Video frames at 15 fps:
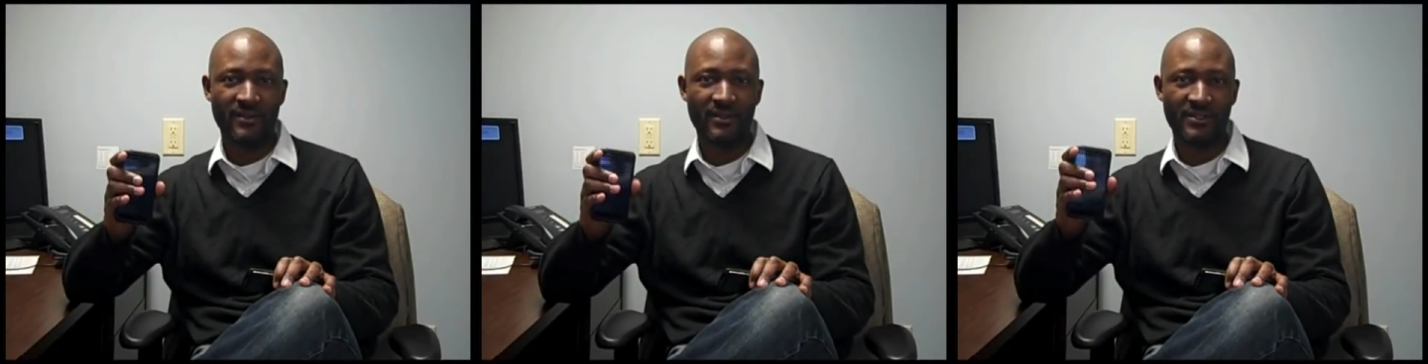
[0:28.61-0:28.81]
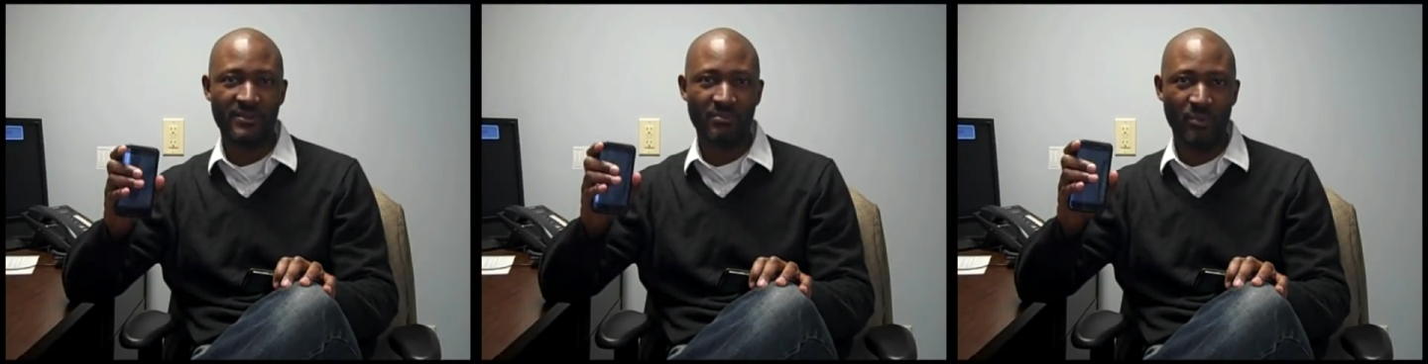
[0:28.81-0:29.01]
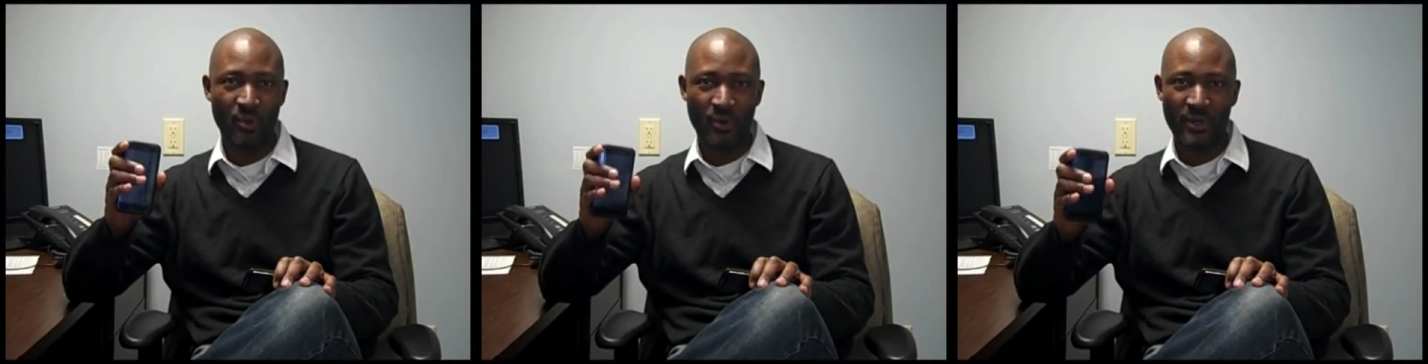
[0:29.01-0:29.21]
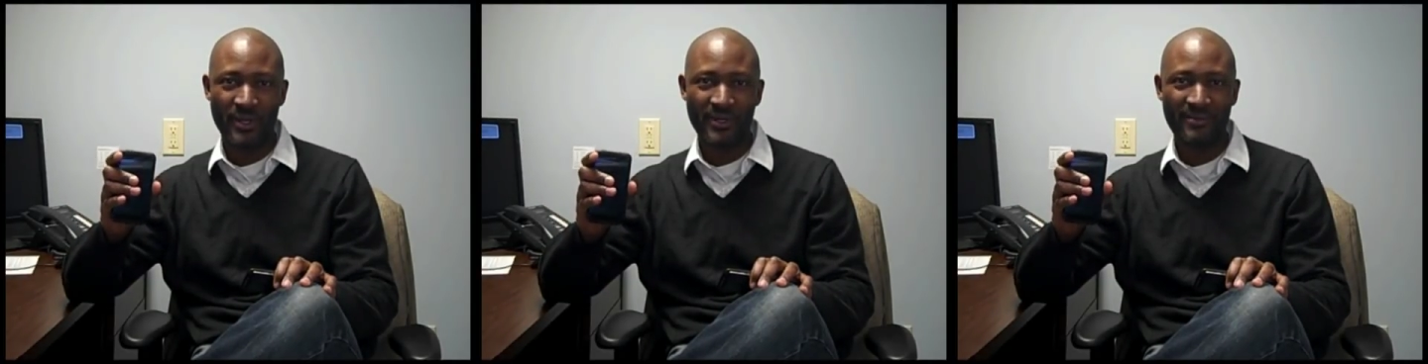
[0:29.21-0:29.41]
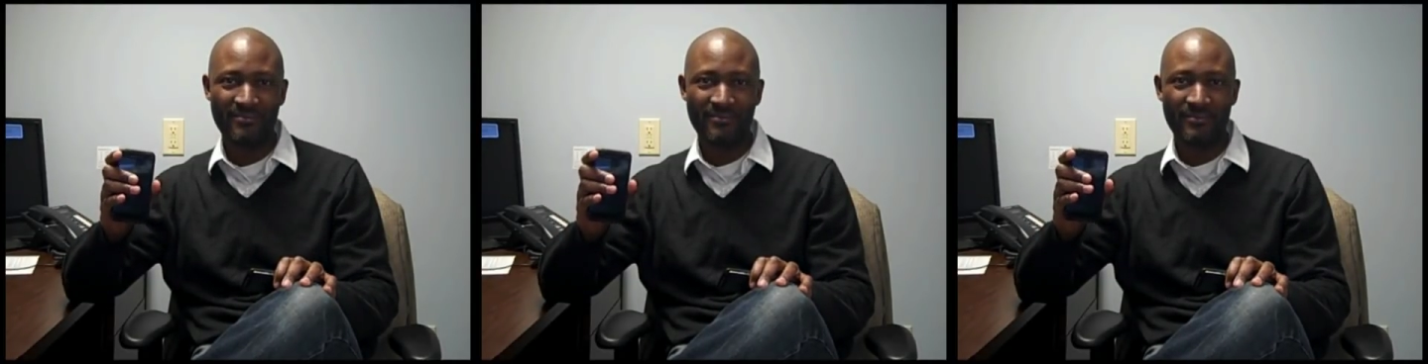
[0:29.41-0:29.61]
It's
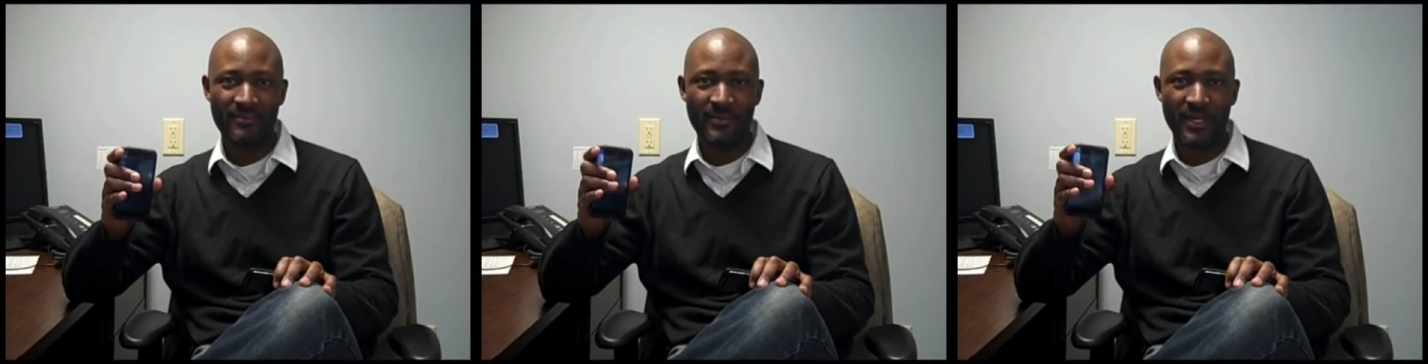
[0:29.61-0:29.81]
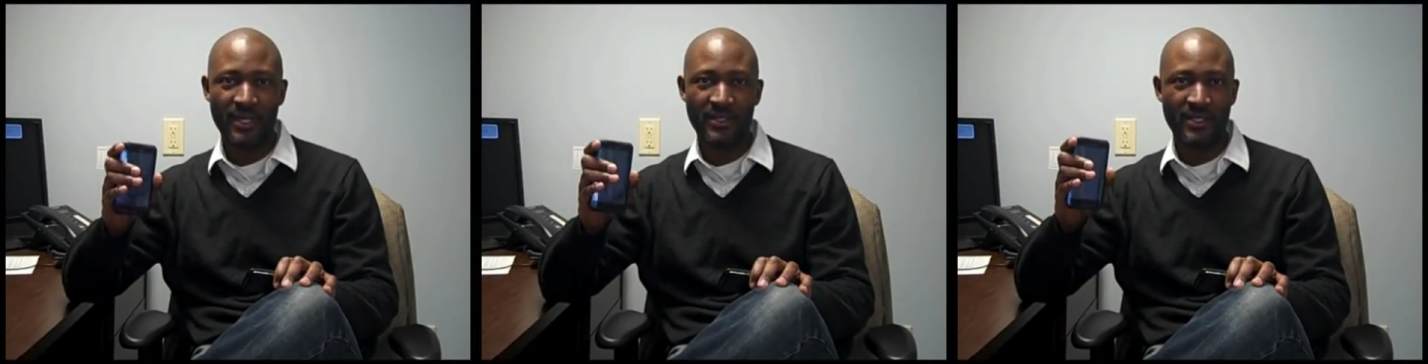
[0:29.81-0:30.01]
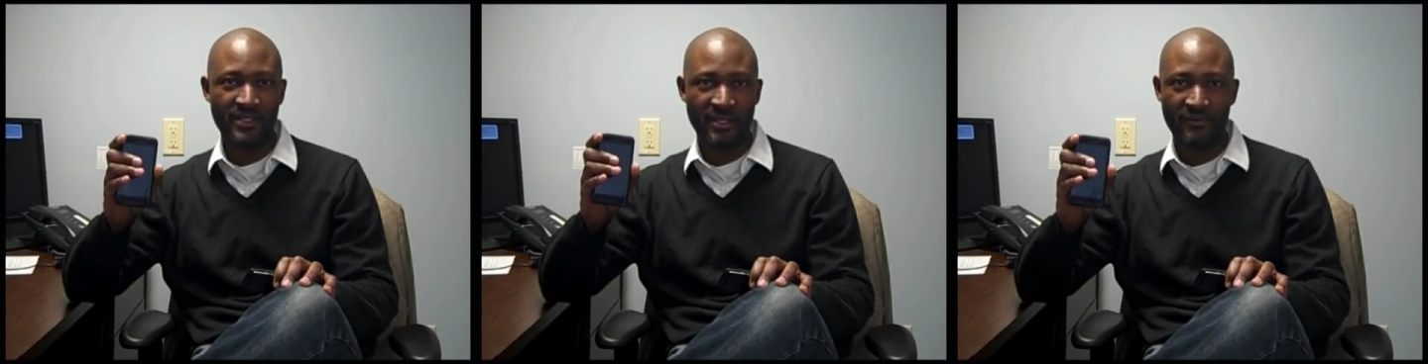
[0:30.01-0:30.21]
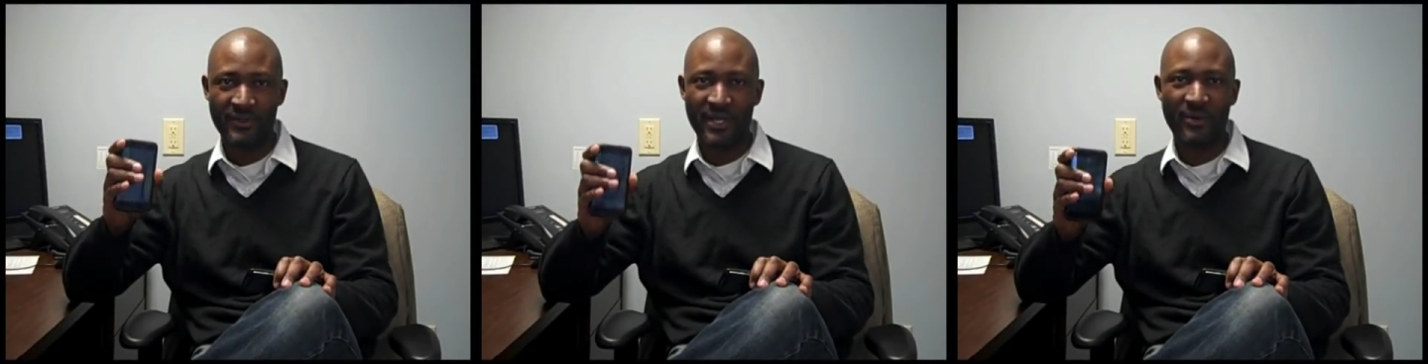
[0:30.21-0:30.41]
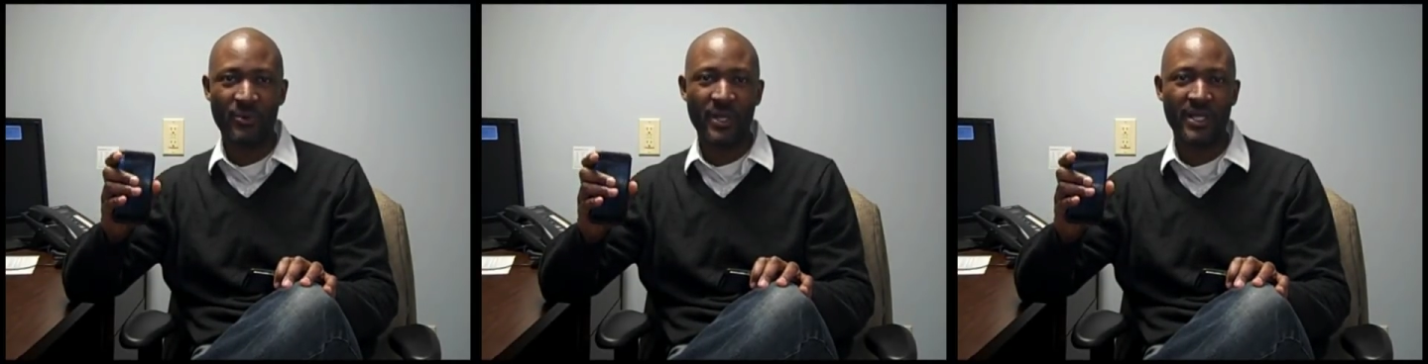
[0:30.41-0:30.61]
boring, it does
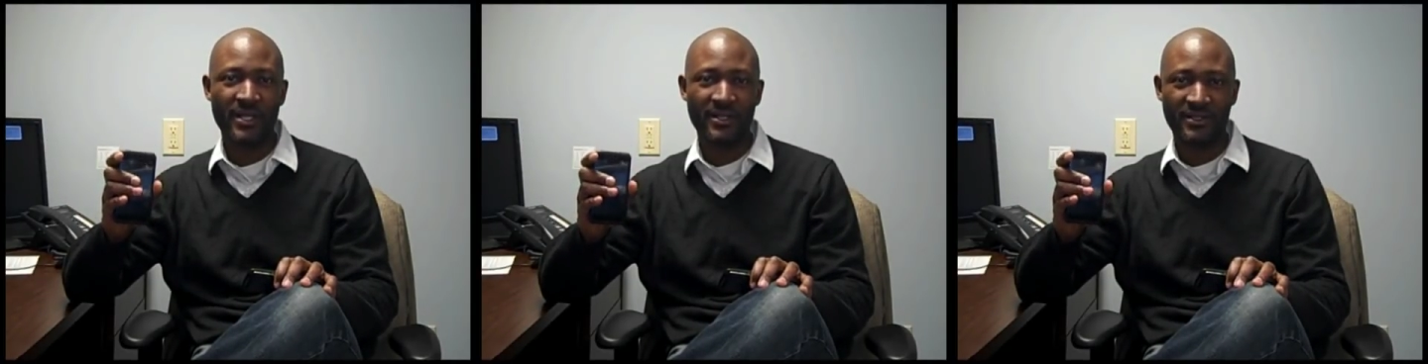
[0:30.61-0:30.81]
everything we need